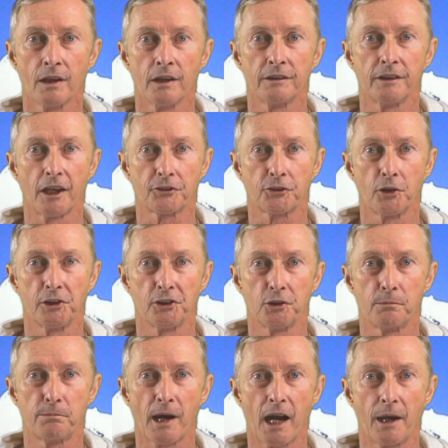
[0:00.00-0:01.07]
Now turning your
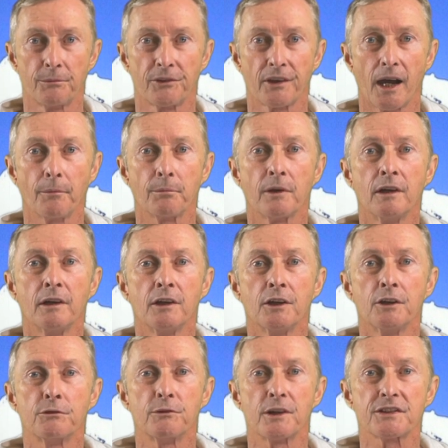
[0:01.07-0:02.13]
palms up,
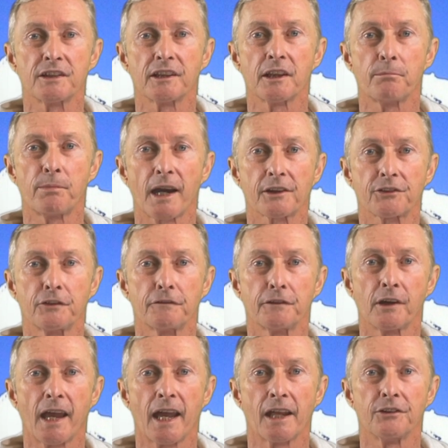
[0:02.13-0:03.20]
resting the backs of your
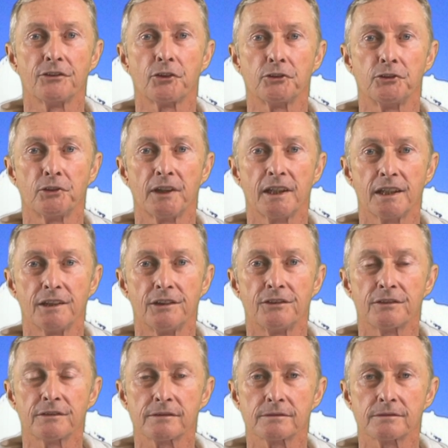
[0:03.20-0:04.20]
hands on your knees.